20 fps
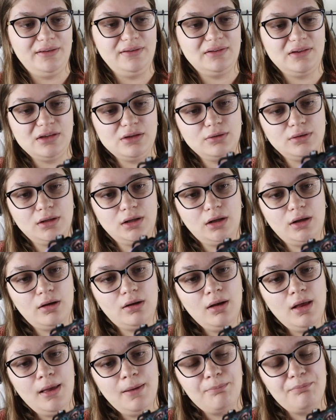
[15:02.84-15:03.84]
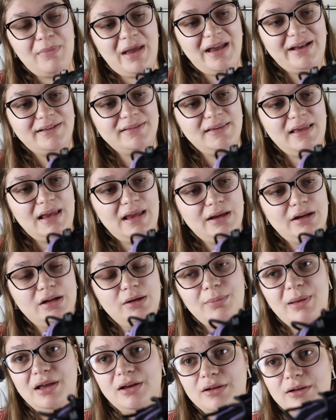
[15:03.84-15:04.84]
this cute little Max
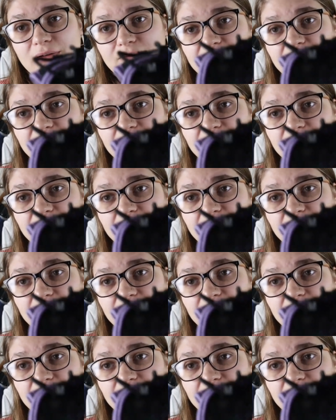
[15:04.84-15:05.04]
Air pair